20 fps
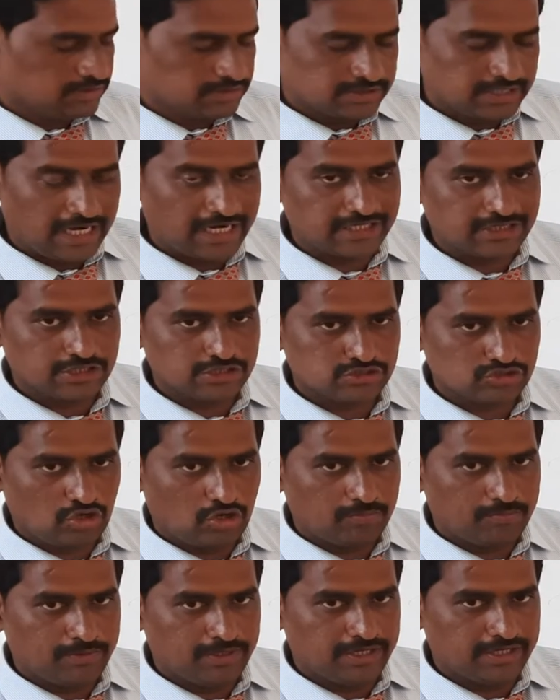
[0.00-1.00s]
start the
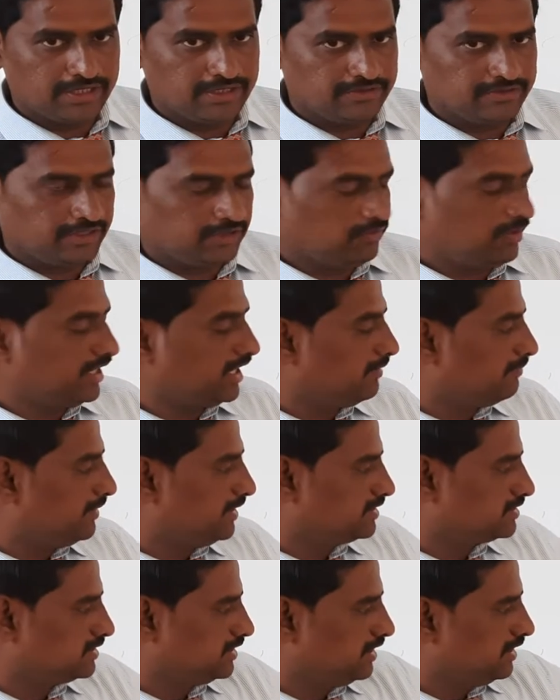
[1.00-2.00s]
stopper. Then what
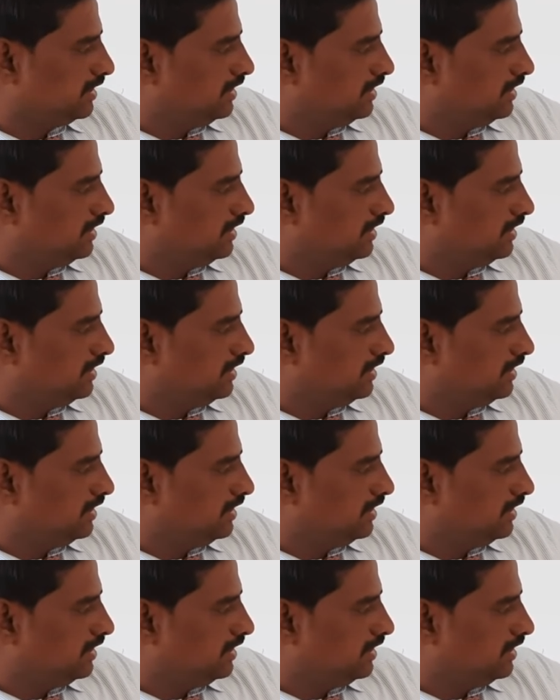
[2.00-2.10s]
happens?